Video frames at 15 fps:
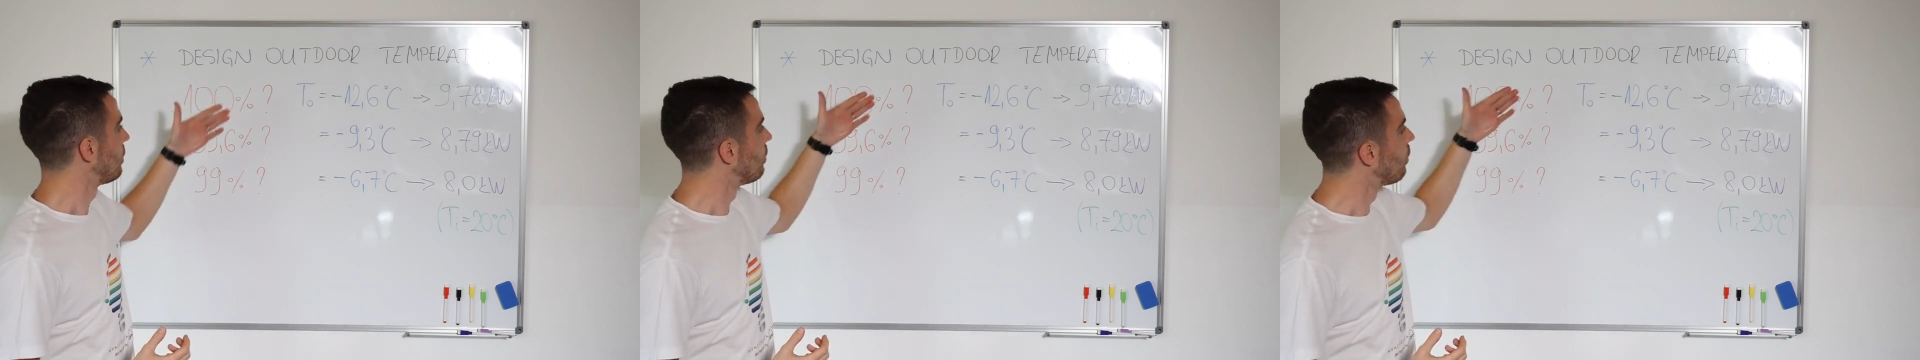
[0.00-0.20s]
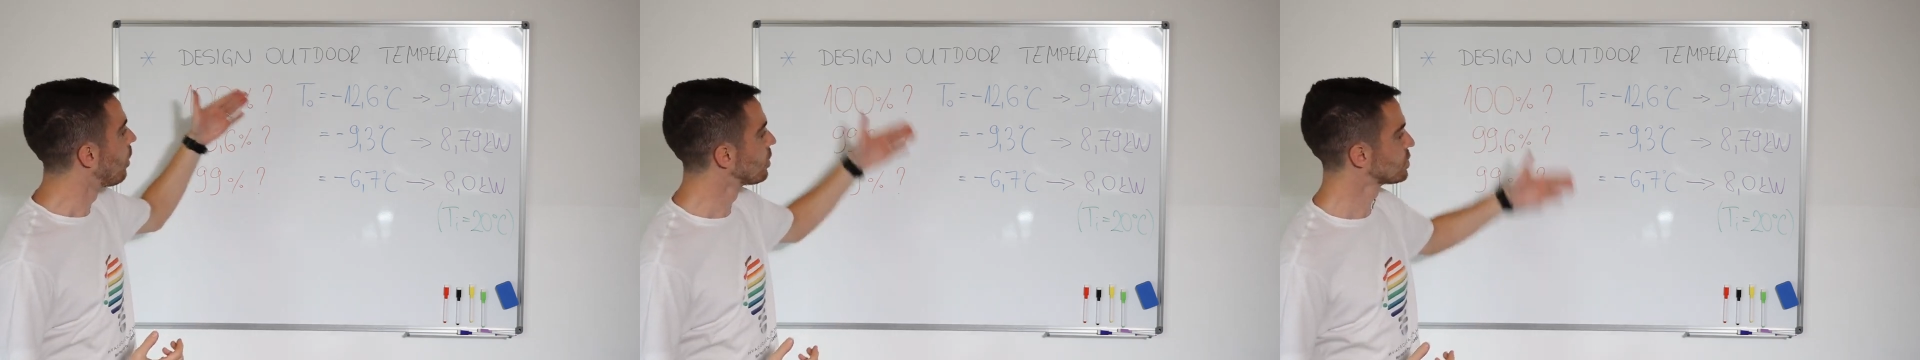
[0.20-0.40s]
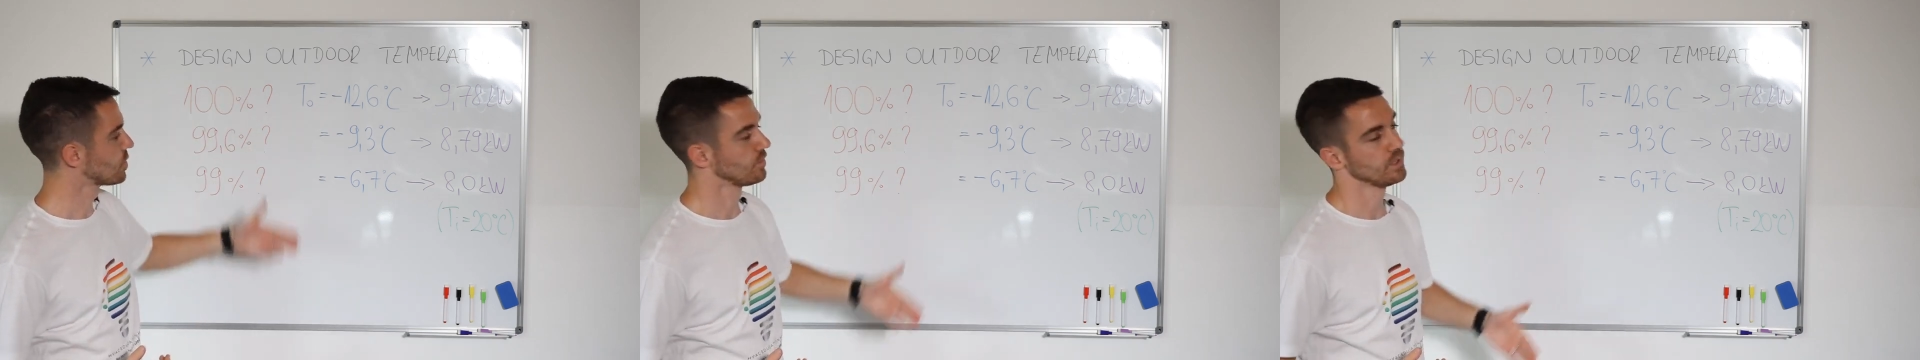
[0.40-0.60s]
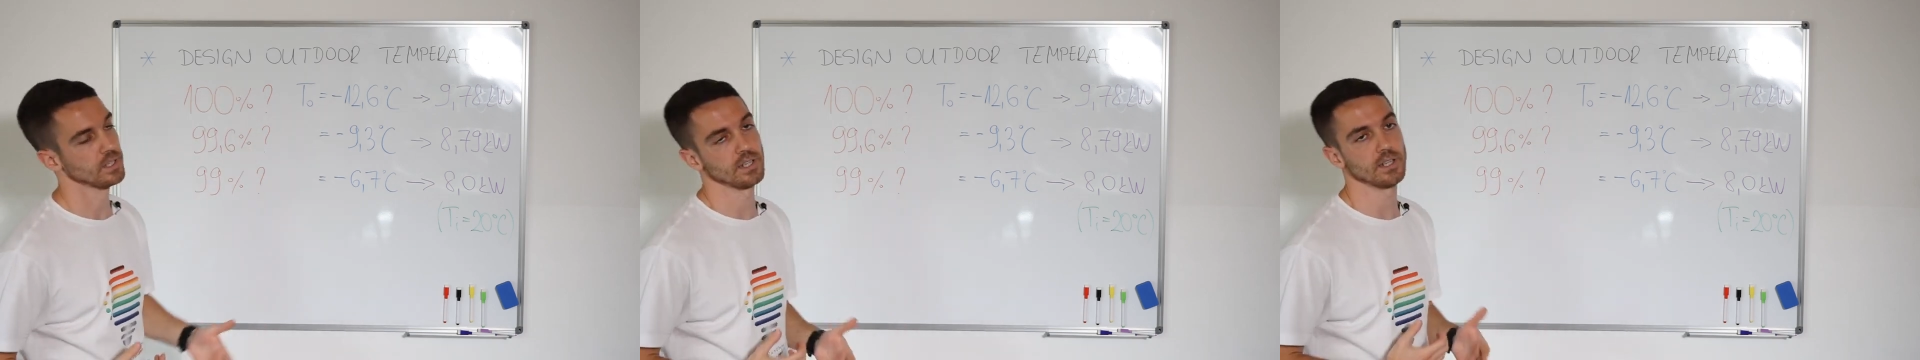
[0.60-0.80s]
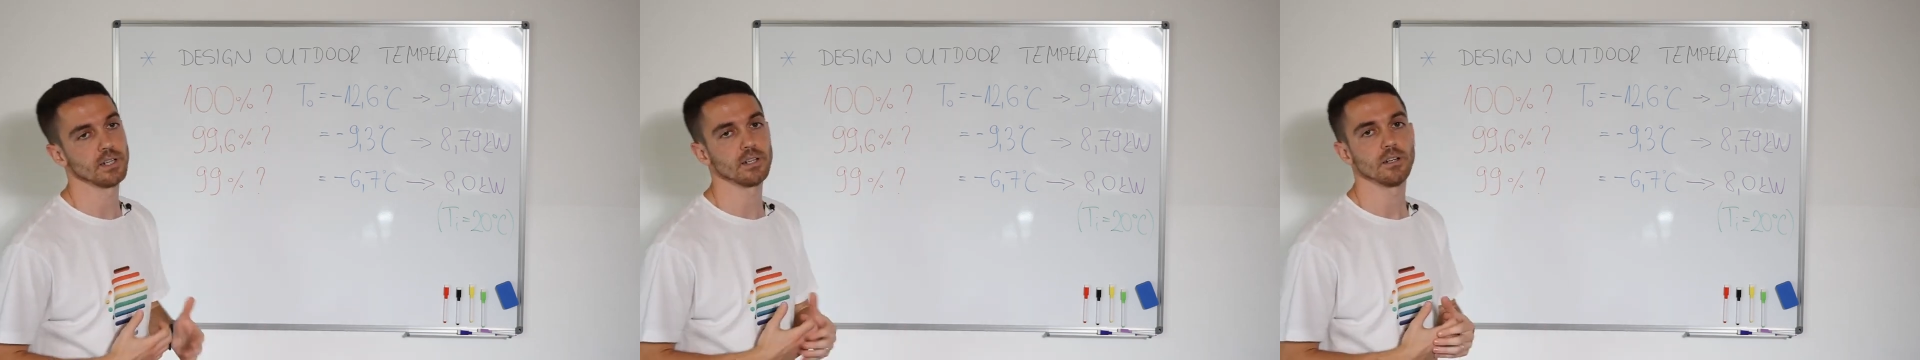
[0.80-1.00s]
most of
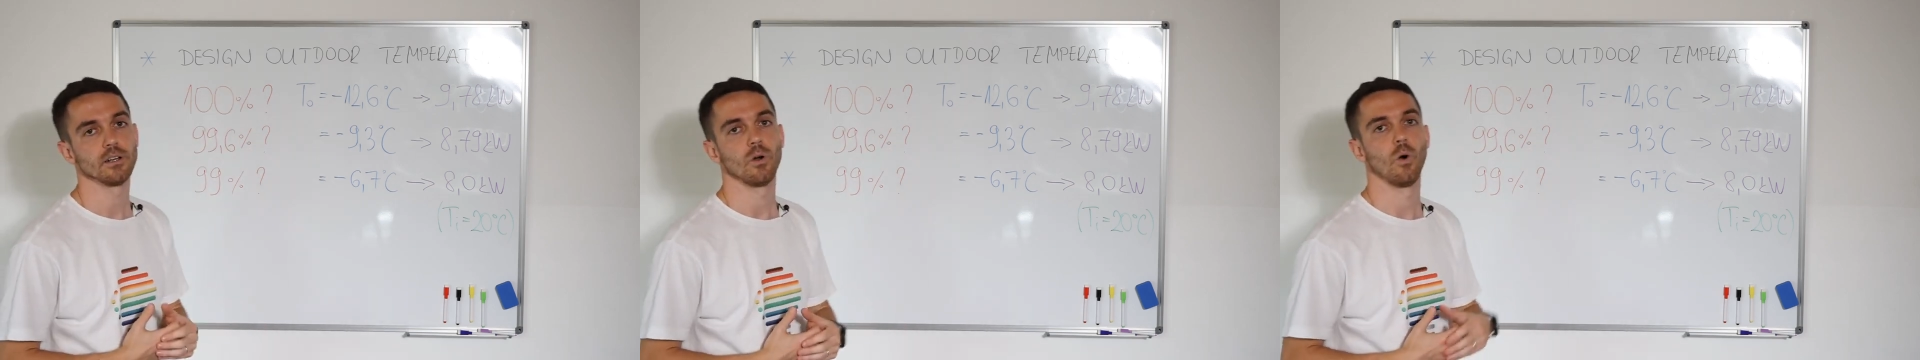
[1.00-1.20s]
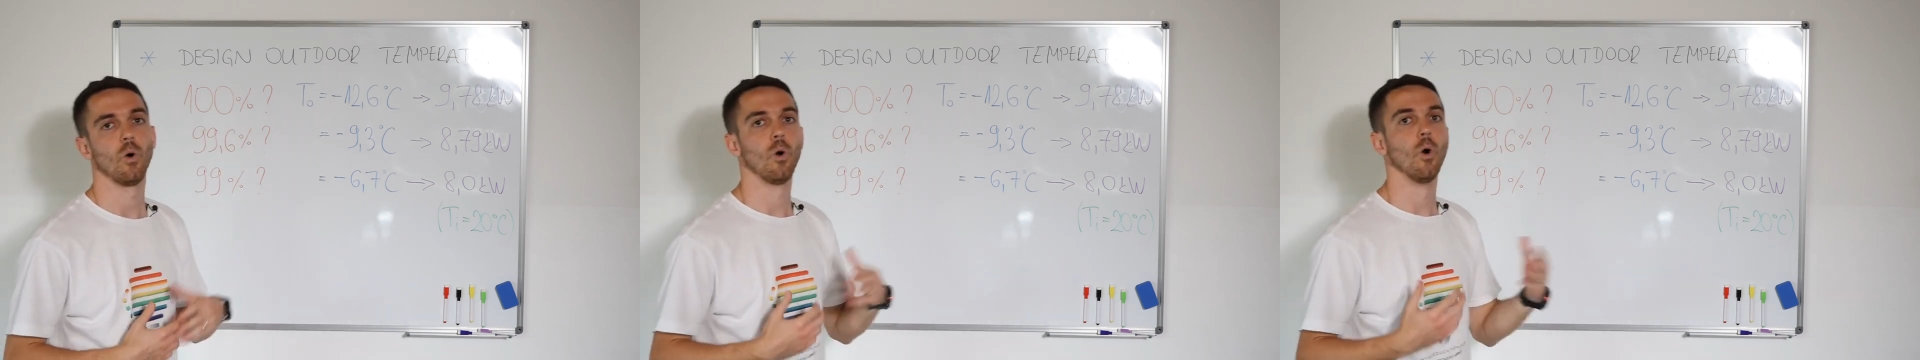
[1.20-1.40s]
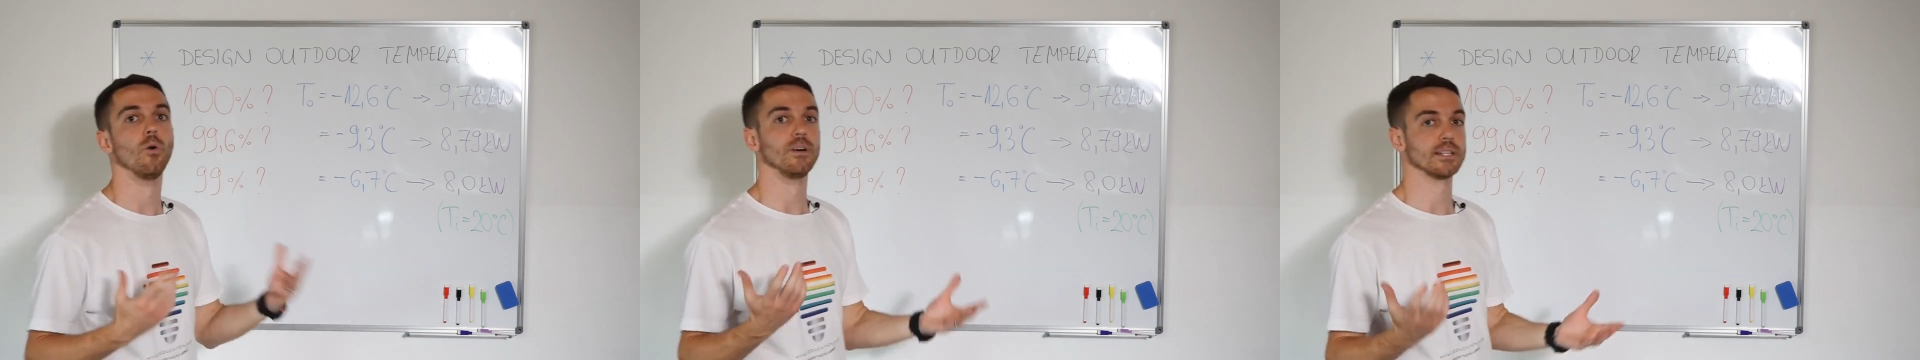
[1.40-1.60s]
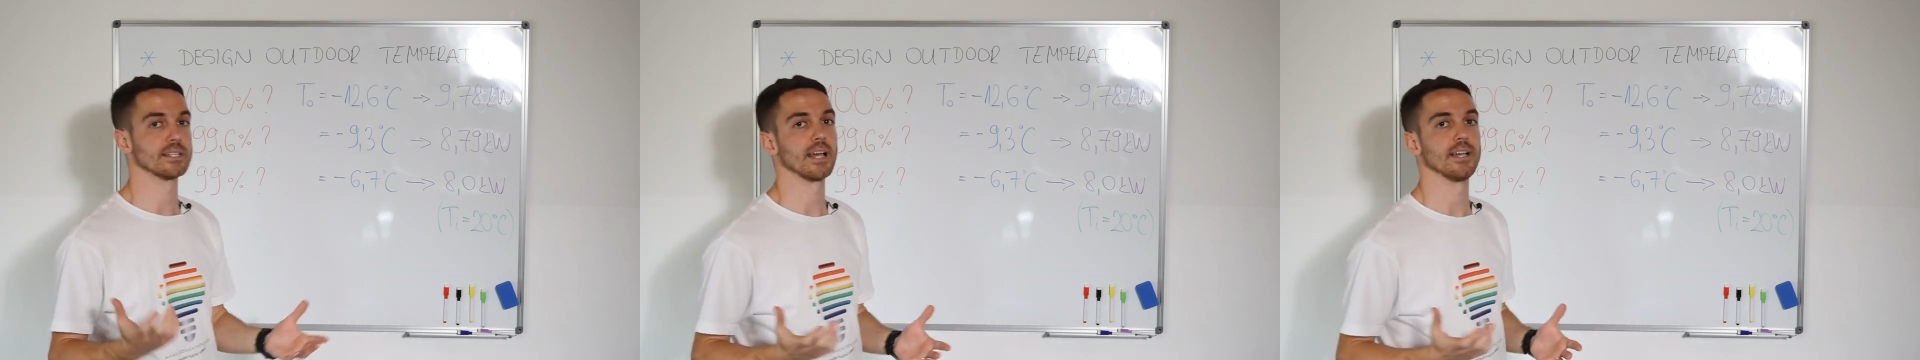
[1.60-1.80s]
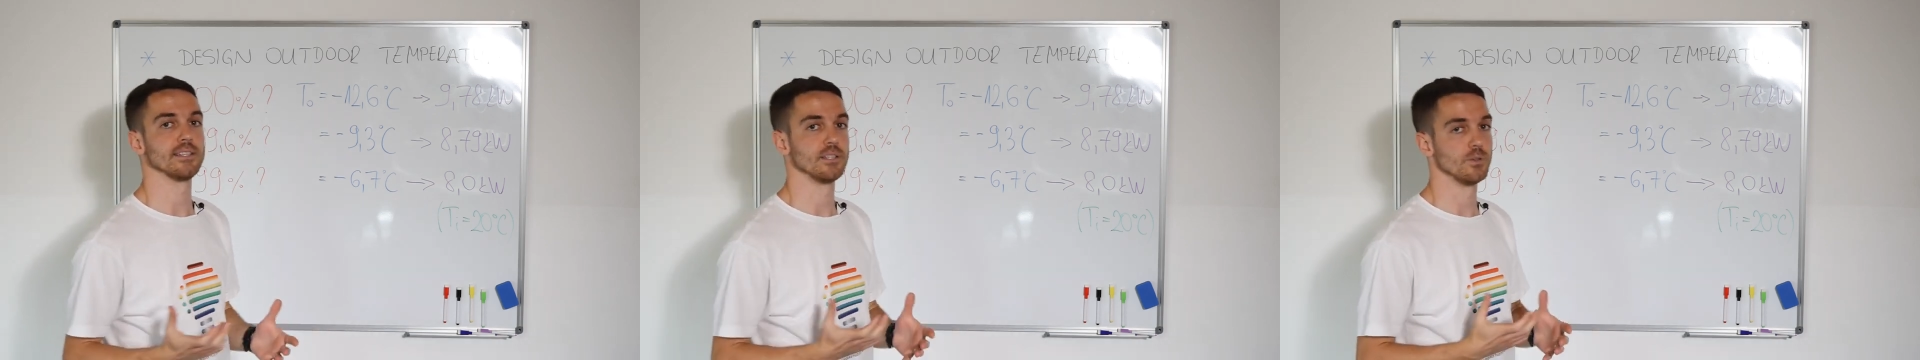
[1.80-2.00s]
the year
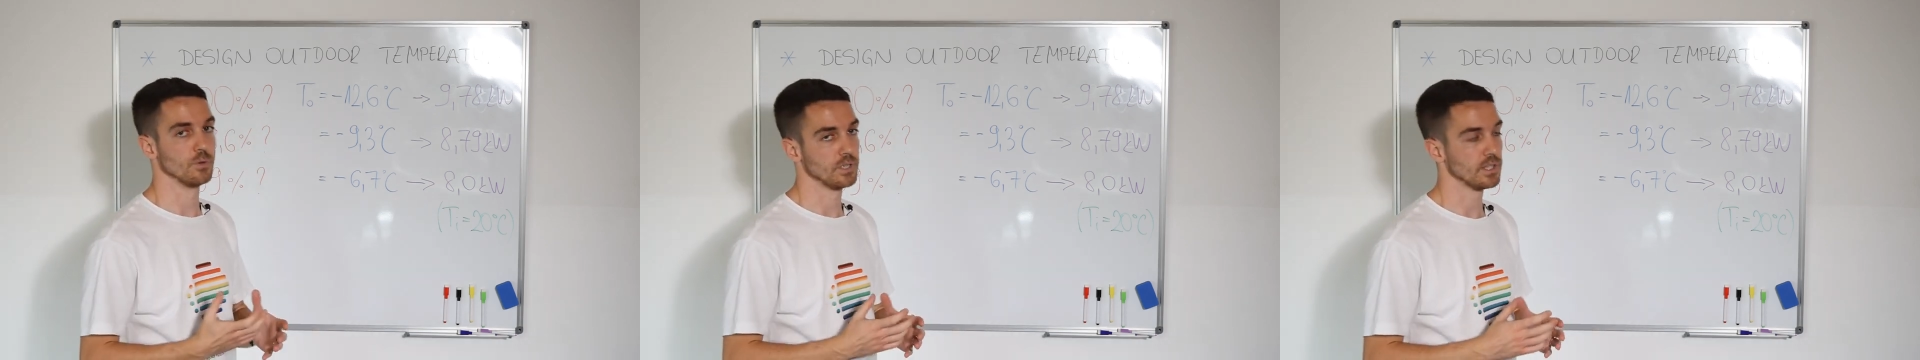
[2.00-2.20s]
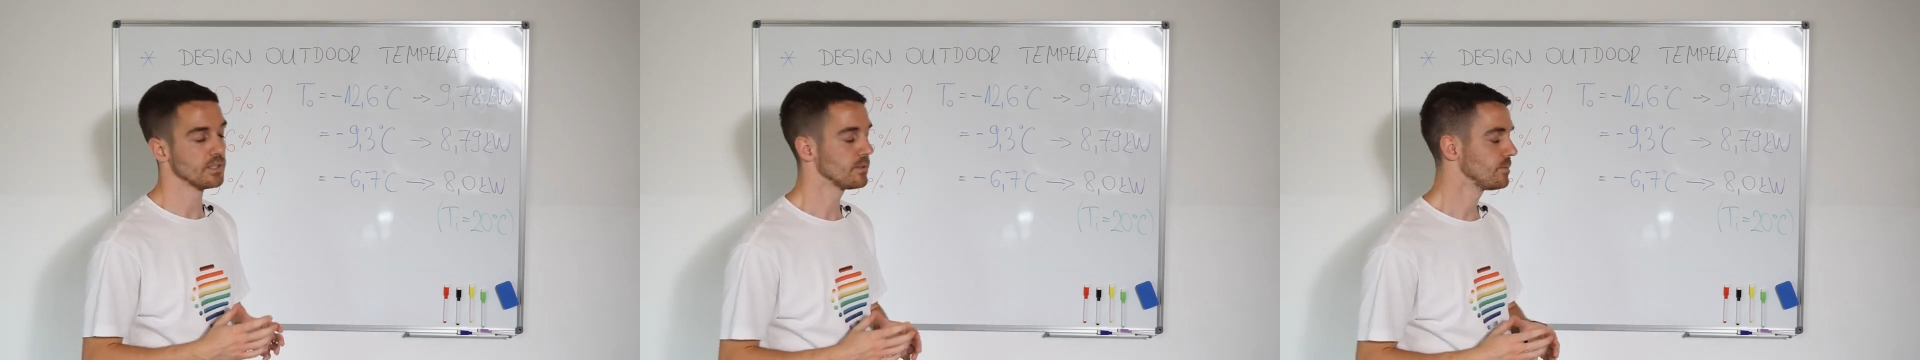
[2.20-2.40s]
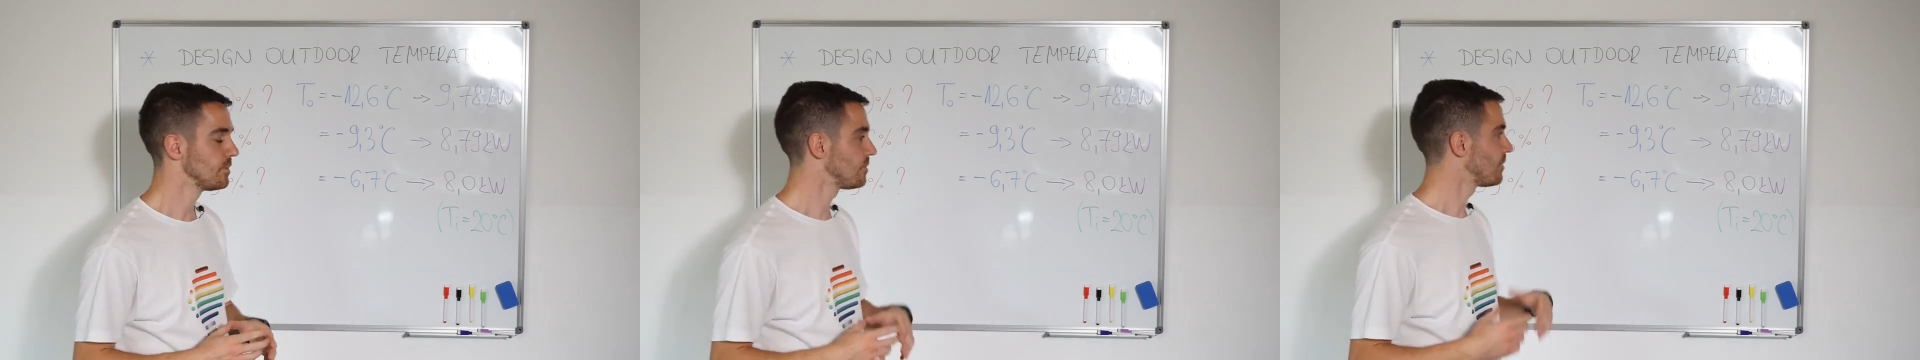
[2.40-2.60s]
oversized unit.